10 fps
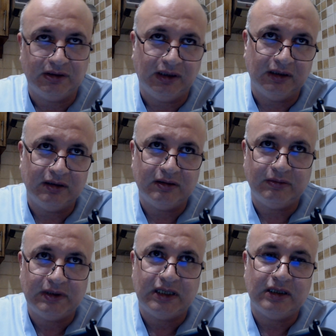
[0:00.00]
Uh,
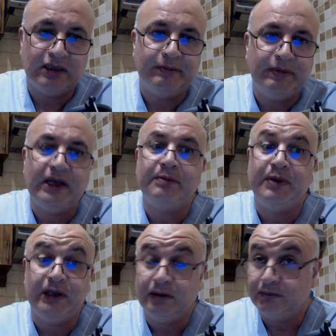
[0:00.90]
blood,
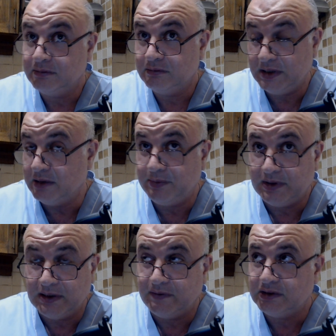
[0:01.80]
BNP, BNP
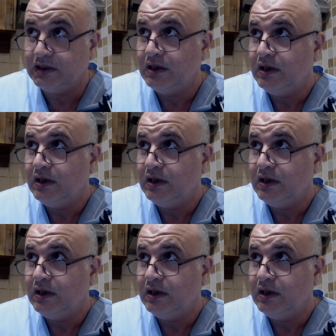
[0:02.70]
levels,